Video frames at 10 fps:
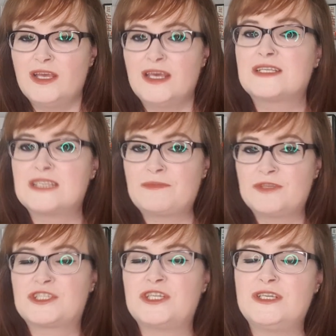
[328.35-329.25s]
except
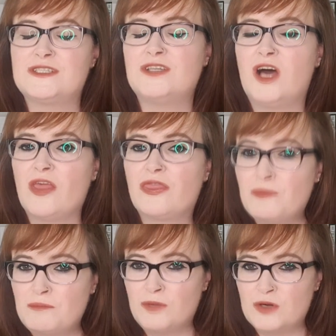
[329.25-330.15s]
that she is not the
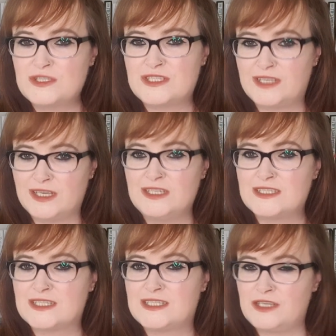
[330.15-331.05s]
most skilled
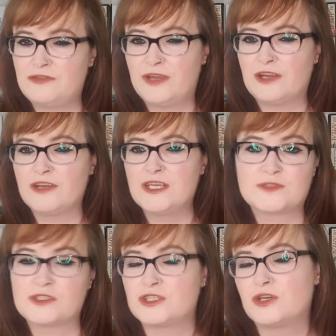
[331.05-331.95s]
at seafaring,
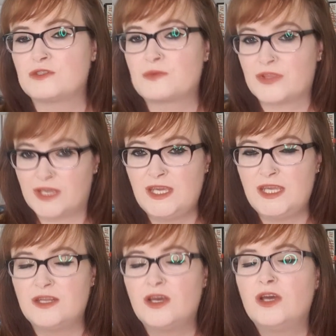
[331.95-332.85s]
so she goes with
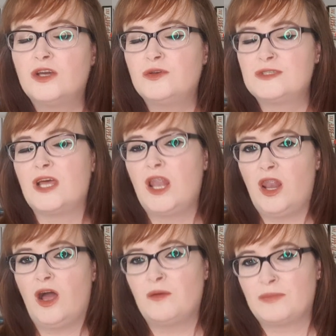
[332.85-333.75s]
Keane, who is a
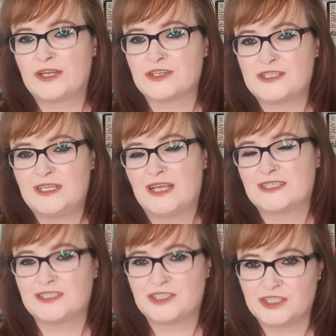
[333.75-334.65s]
lot better sea
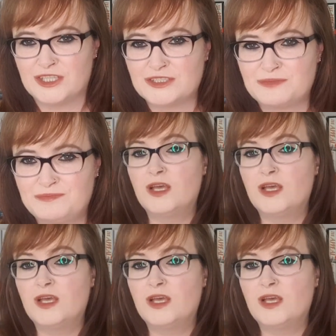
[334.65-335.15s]
legs than she does.